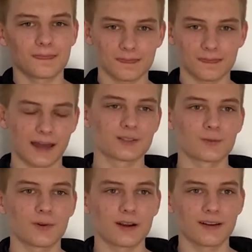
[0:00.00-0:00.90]
that's
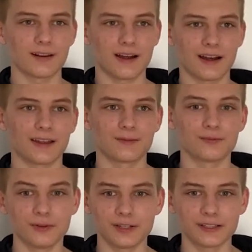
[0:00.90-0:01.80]
what I
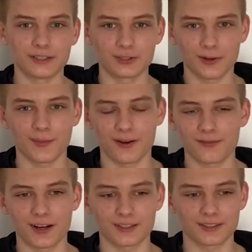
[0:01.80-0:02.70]
really enjoy about
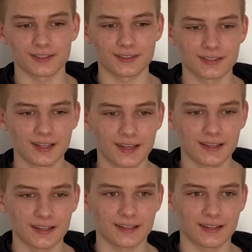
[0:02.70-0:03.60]
voxels,
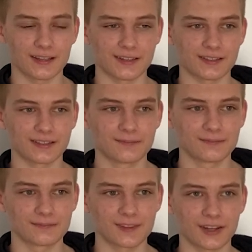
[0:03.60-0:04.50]
is
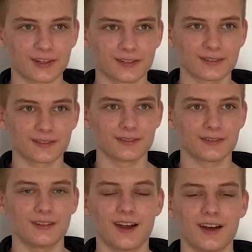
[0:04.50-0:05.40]
they're
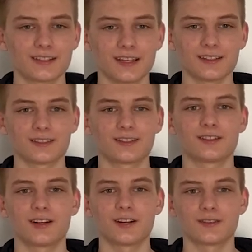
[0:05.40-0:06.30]
not set in
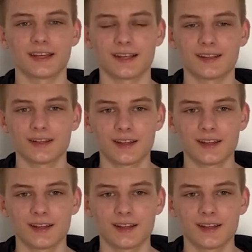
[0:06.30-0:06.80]
stone yet.